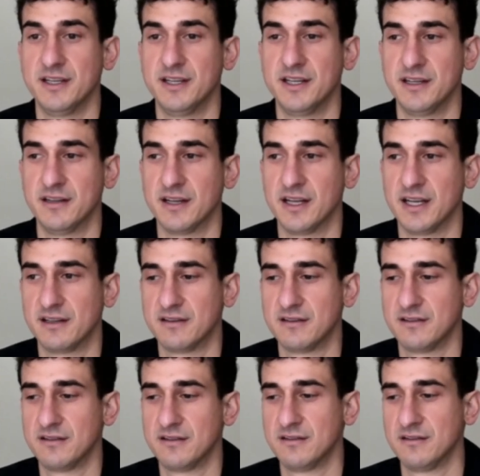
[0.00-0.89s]
And then like
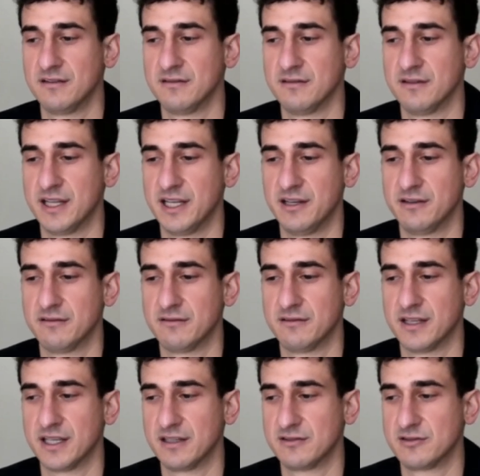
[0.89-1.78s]

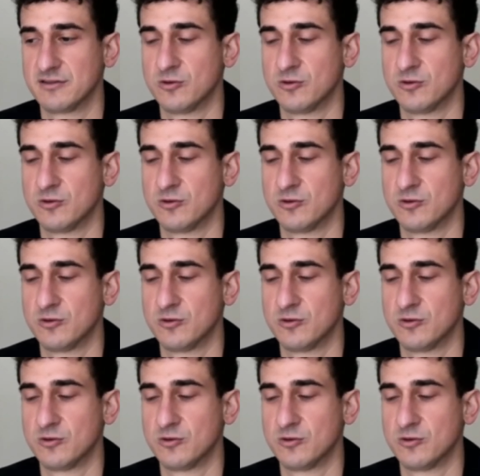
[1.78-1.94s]
later, like